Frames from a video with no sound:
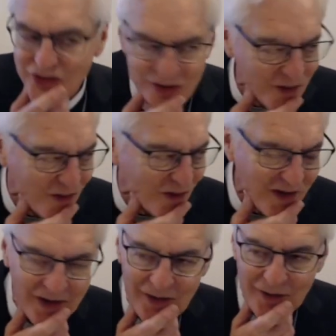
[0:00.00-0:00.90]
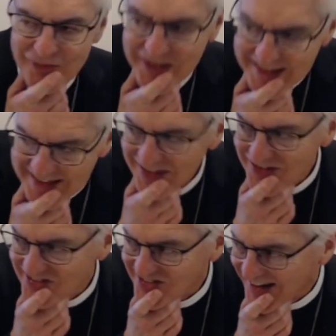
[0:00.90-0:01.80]
the law of
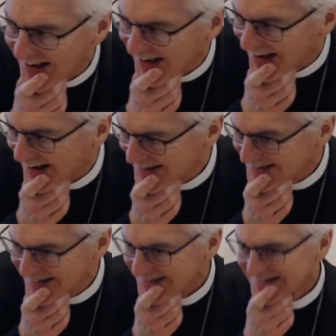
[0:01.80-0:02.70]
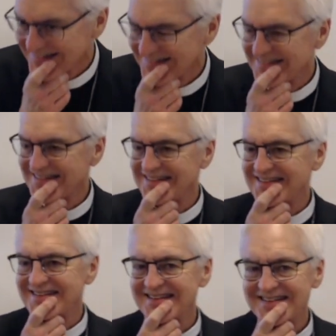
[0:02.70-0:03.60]
his God.
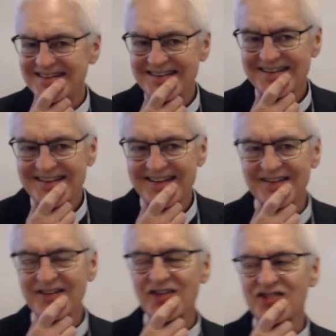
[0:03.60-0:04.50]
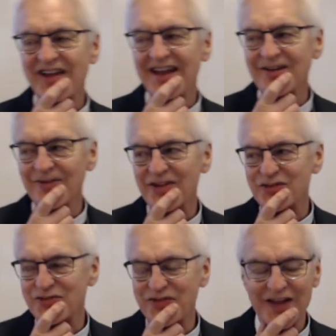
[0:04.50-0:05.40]
This Daniel
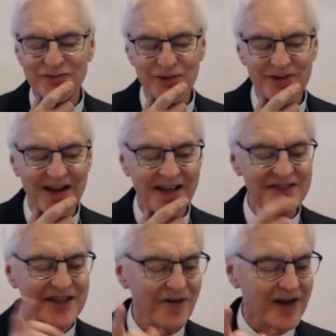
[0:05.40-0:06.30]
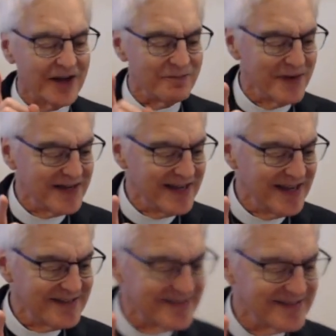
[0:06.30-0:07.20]
is faithful to God. They're admitting
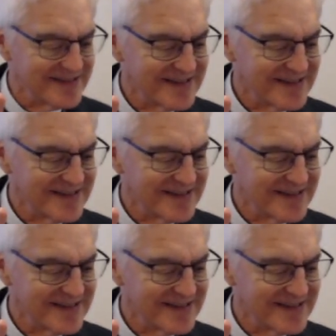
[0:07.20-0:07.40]
it.